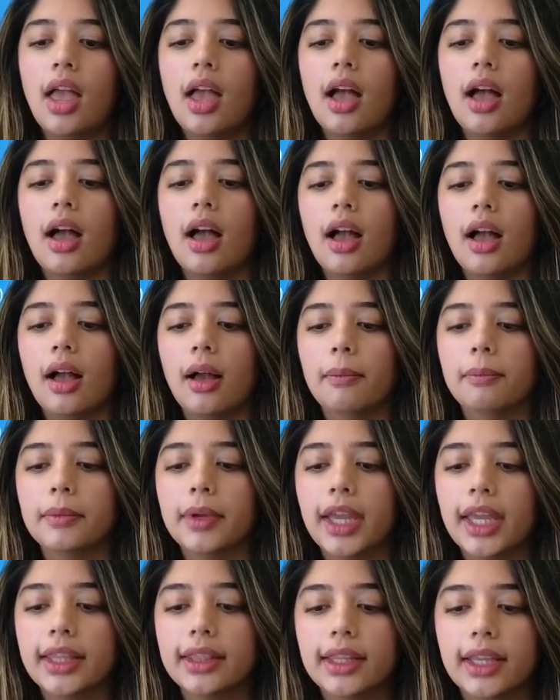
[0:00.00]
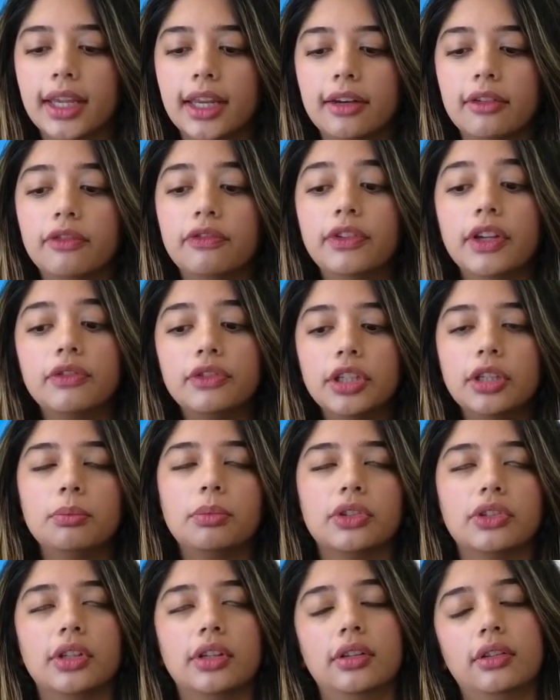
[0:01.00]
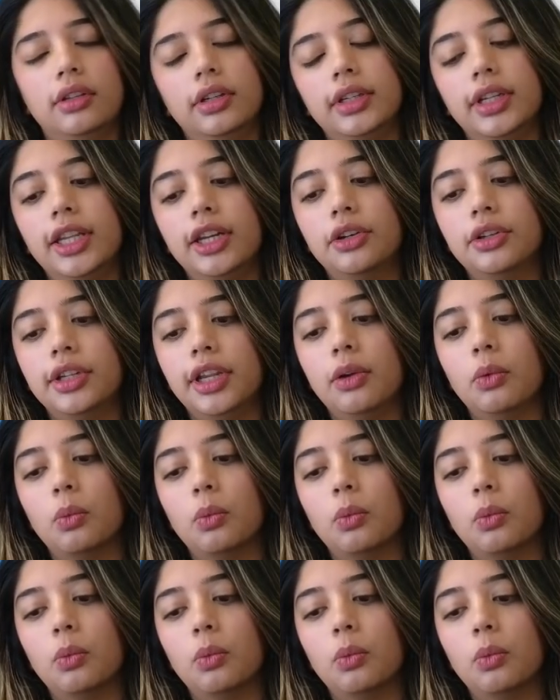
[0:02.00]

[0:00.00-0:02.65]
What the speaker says: And then 15% of the day-to-day